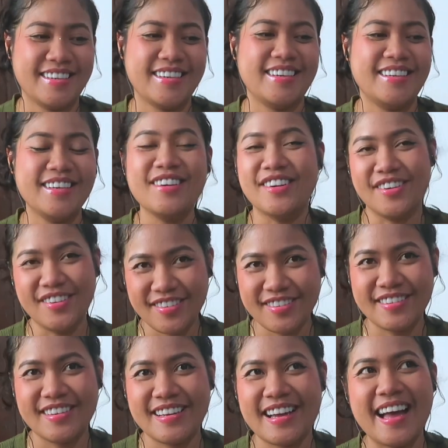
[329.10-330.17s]
you know,
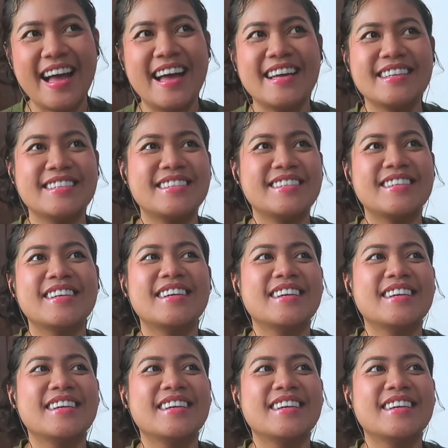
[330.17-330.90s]
as